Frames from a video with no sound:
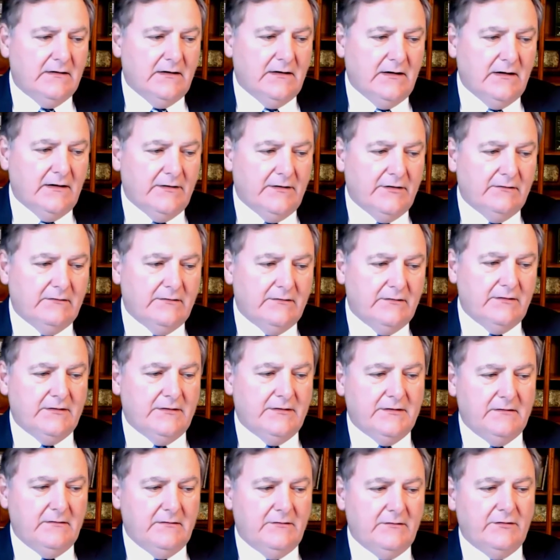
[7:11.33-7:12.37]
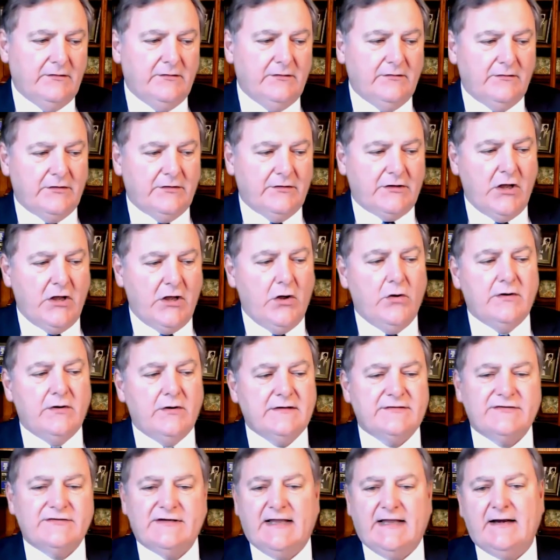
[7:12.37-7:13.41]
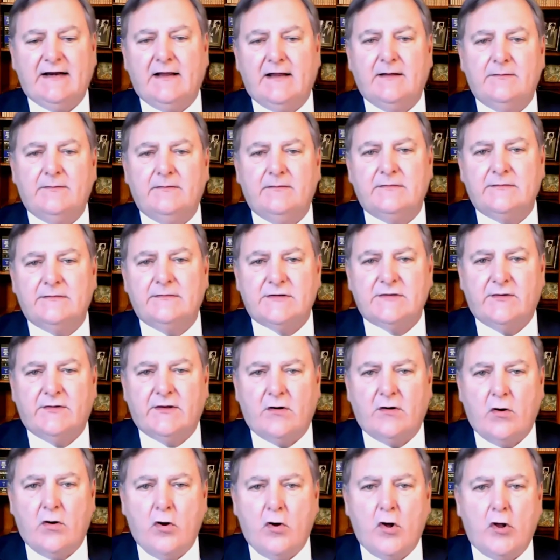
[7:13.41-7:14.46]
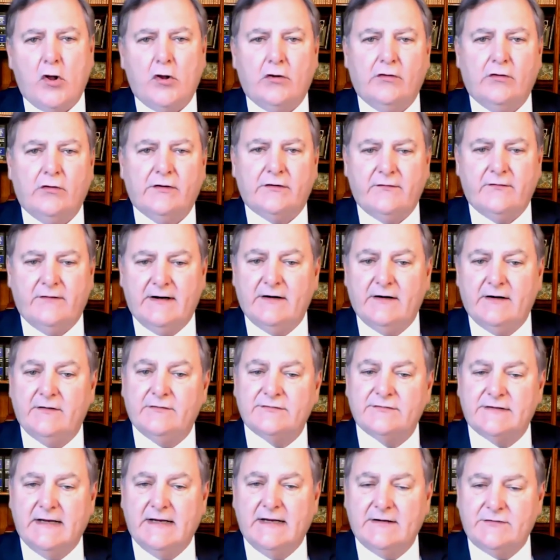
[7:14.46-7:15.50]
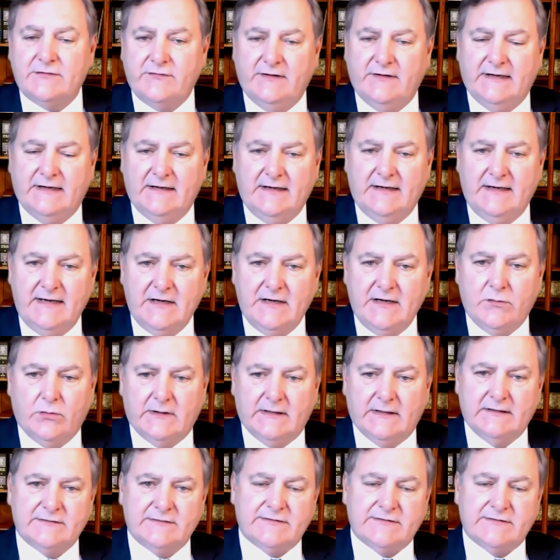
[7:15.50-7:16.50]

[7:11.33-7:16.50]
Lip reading: The code is set up so that all the creditors get treated equally.